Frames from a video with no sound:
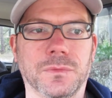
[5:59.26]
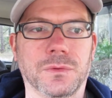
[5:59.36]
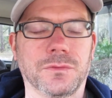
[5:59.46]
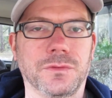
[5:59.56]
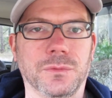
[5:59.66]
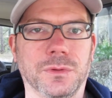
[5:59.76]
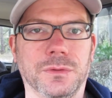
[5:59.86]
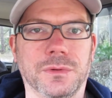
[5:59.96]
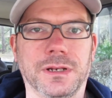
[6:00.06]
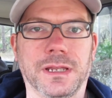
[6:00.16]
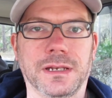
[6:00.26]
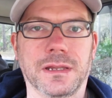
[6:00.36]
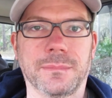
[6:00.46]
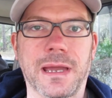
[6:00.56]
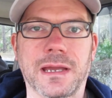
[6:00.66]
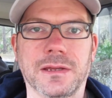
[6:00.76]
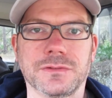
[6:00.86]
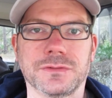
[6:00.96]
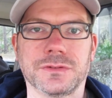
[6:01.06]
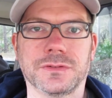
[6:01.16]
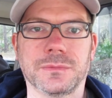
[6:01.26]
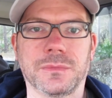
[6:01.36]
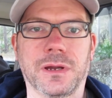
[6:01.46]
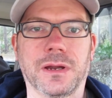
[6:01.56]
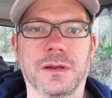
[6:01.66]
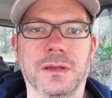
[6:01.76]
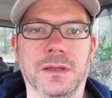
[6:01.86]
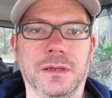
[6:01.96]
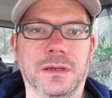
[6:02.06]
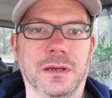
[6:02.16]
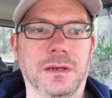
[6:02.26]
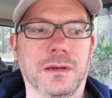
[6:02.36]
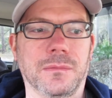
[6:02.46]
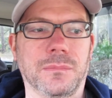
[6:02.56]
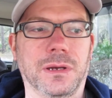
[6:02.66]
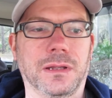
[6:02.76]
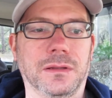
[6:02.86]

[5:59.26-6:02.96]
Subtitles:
or if you really wanted to get into the backcountry somewhere. But